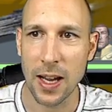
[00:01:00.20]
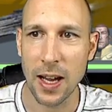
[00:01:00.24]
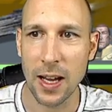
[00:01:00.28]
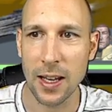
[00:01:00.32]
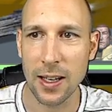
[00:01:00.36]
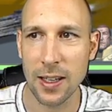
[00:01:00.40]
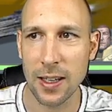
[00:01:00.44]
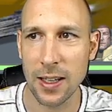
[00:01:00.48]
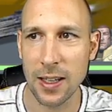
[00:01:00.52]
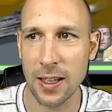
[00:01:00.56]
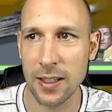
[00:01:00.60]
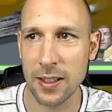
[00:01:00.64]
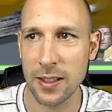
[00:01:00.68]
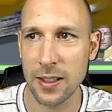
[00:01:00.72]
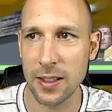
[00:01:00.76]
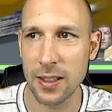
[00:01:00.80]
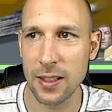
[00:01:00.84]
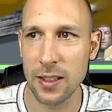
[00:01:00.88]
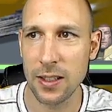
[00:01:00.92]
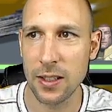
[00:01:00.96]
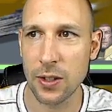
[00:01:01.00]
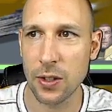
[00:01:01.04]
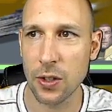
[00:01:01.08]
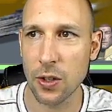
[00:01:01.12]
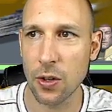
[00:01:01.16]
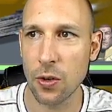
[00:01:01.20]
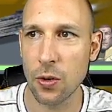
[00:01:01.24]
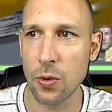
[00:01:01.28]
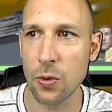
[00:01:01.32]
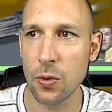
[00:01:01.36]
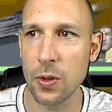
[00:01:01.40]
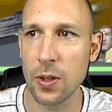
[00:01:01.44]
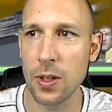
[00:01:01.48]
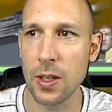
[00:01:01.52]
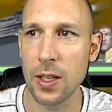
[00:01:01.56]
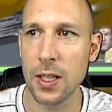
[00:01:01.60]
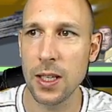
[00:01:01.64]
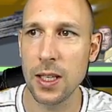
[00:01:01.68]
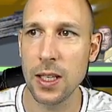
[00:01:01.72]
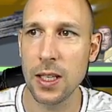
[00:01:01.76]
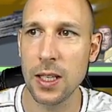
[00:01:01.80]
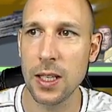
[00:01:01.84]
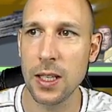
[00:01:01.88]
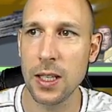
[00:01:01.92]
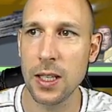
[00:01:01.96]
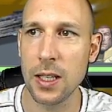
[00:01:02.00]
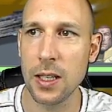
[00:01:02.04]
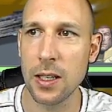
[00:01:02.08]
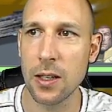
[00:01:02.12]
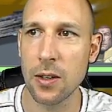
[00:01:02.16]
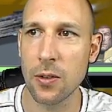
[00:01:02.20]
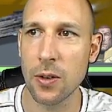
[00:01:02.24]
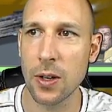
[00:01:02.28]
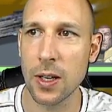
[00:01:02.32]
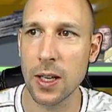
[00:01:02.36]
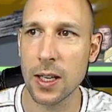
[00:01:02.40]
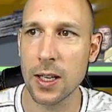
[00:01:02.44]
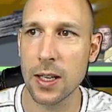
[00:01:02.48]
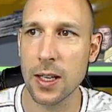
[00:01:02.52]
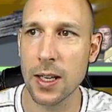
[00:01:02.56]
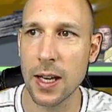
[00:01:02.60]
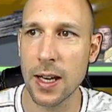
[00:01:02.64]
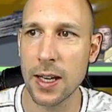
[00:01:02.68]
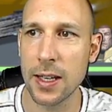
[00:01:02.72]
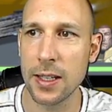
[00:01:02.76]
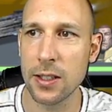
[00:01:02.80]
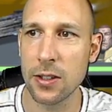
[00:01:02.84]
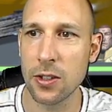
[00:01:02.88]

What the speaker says: Atlas is only rank 9,